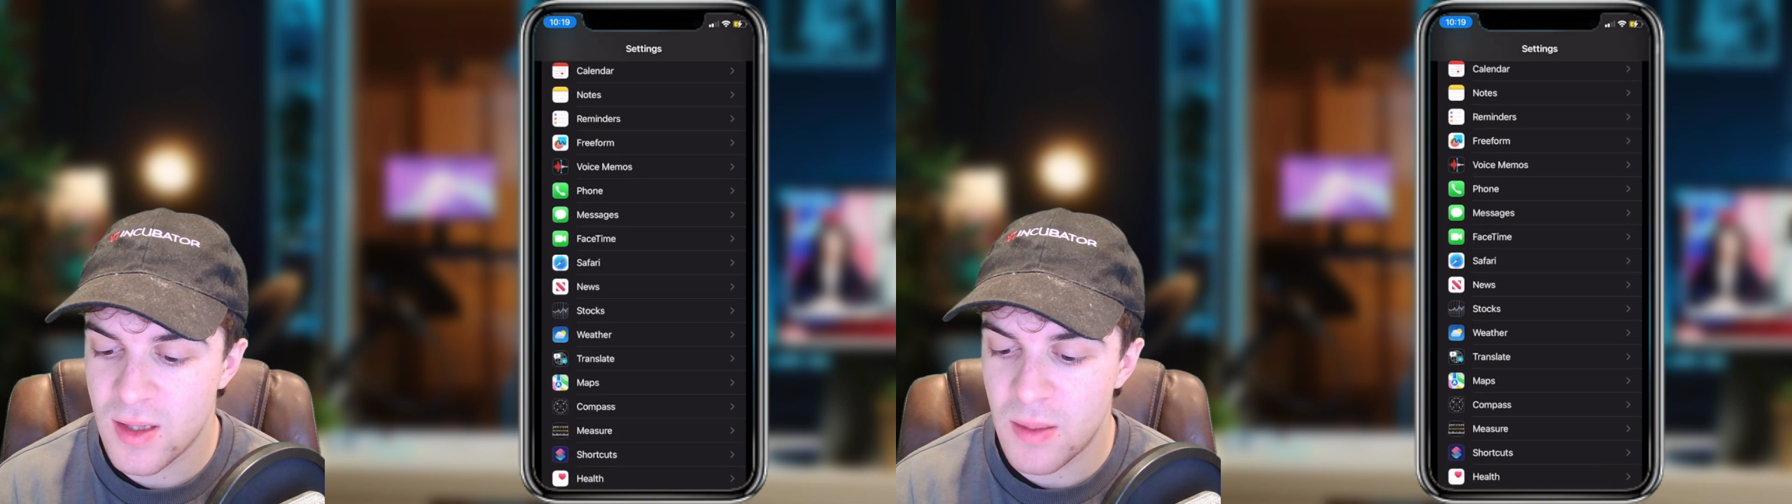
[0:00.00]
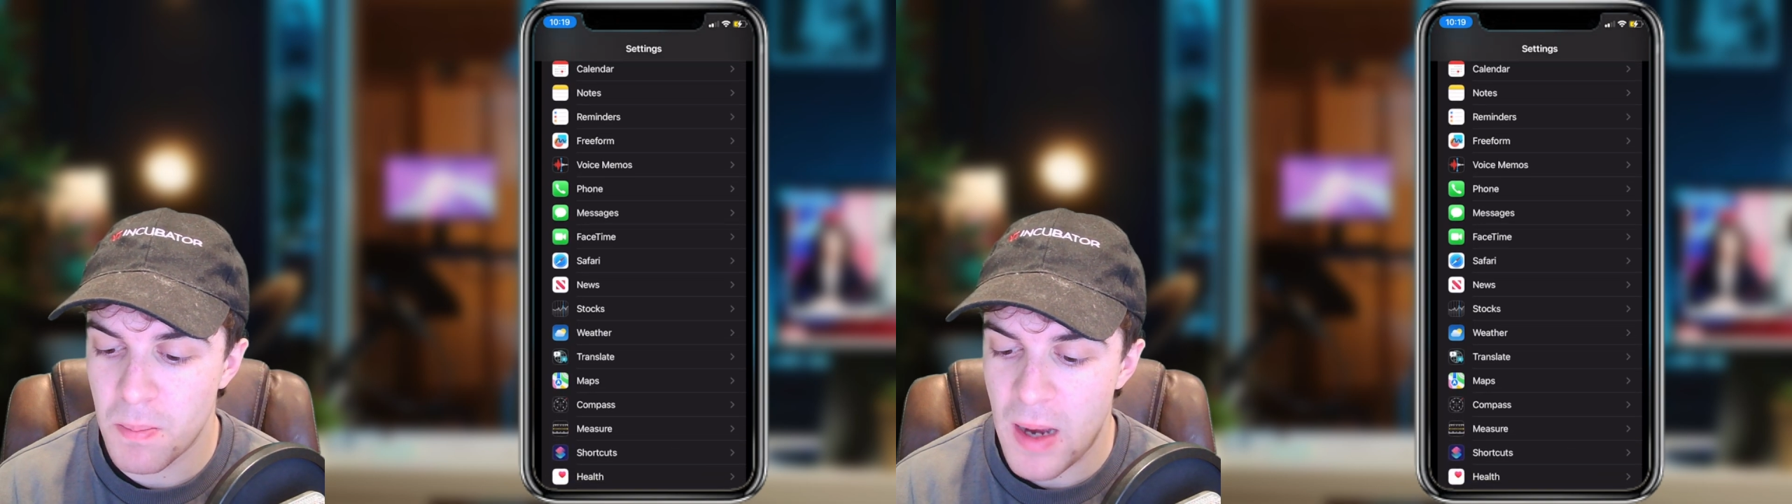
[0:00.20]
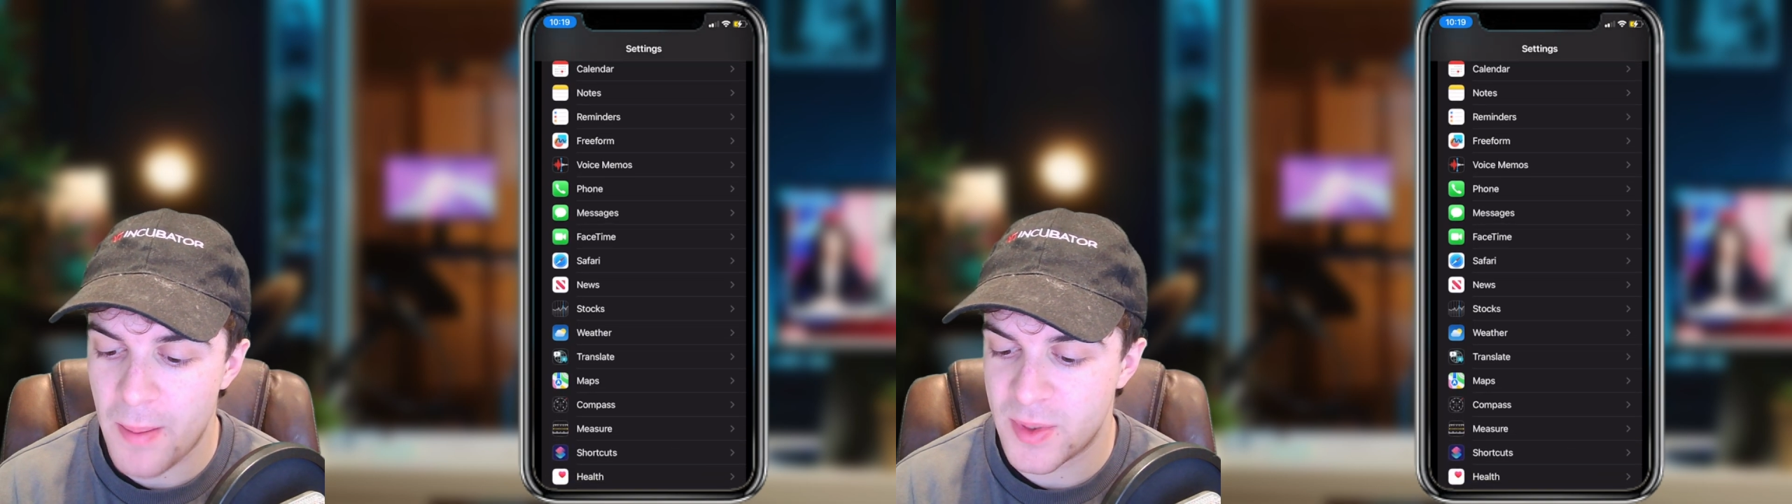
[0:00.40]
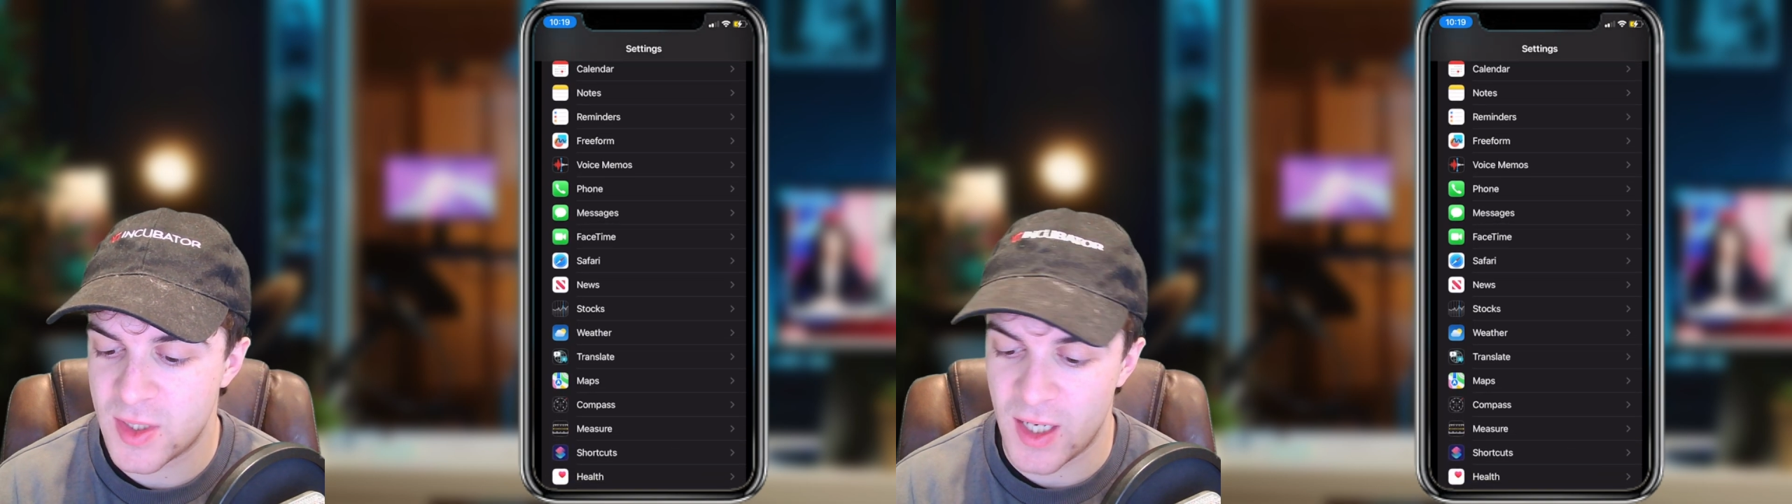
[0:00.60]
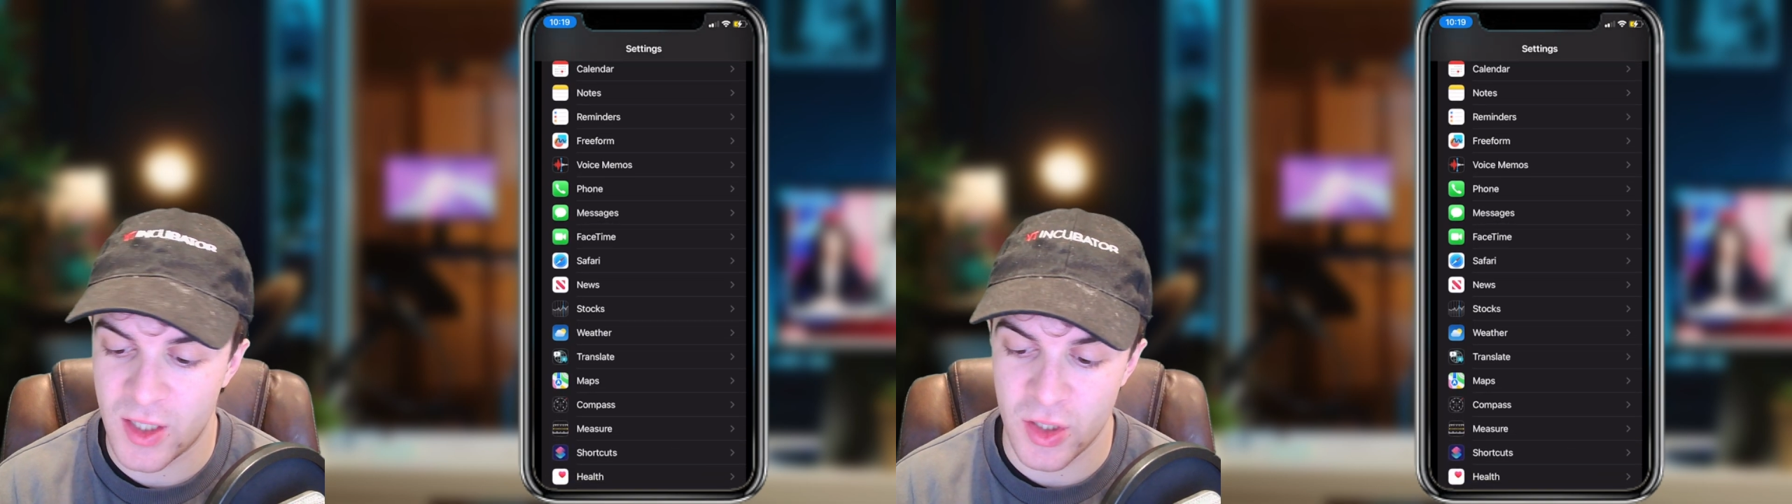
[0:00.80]
the map
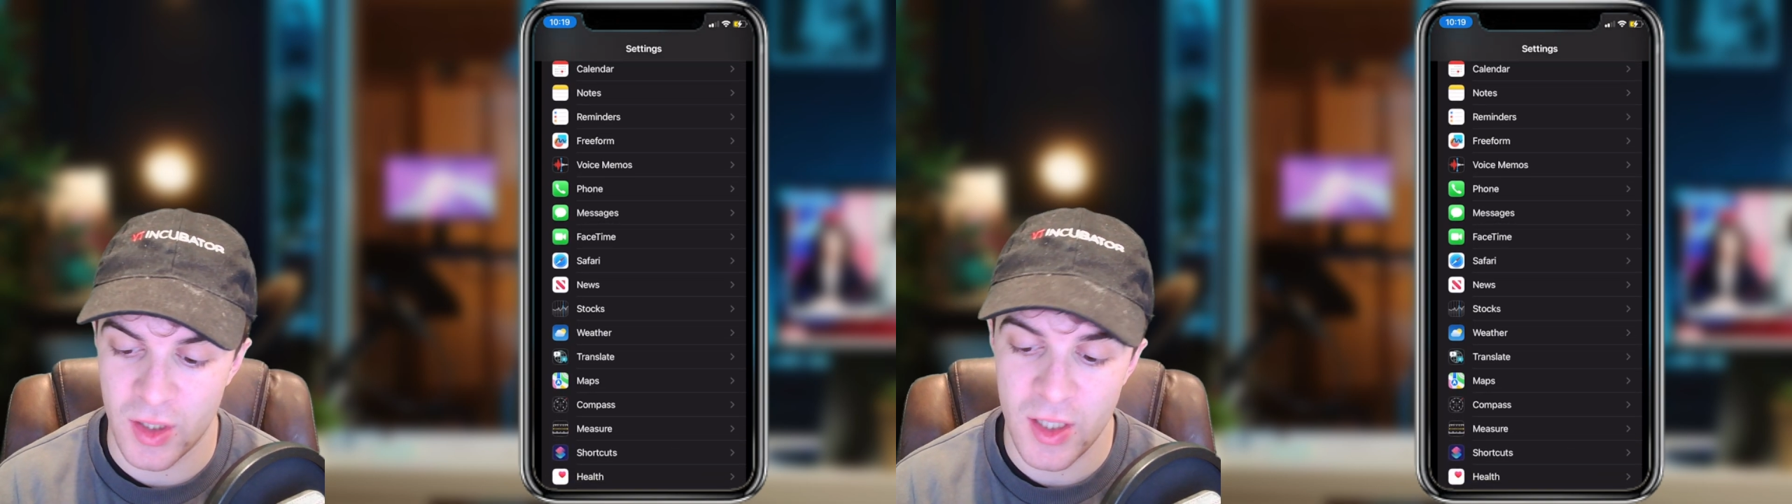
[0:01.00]
section.